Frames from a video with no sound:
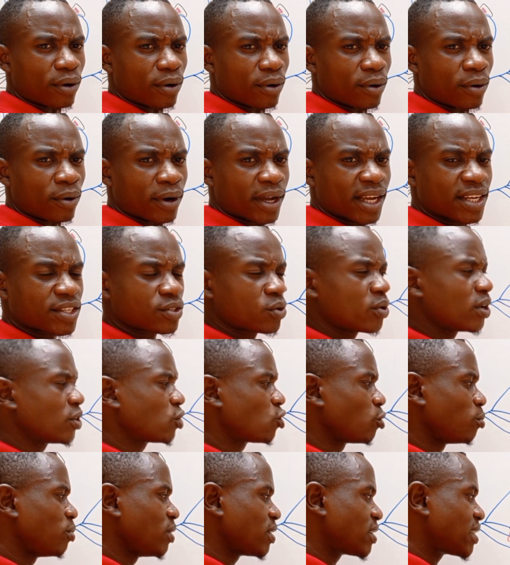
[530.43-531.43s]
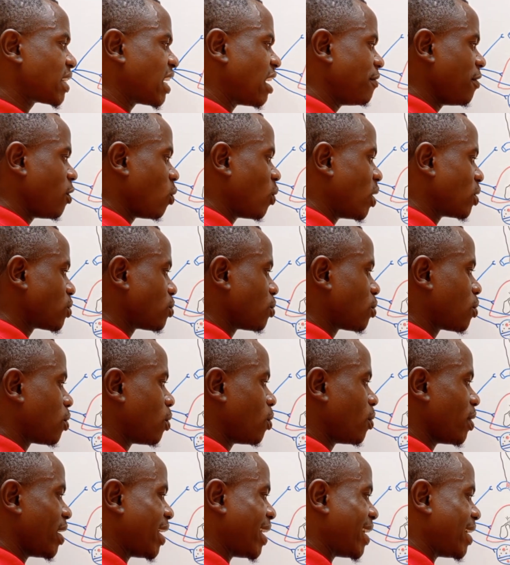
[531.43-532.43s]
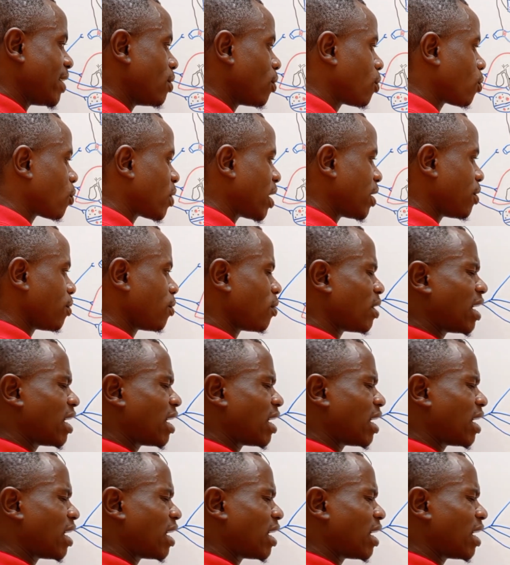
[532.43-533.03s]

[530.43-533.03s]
Okay, it's going to be serving what we call endocrine role.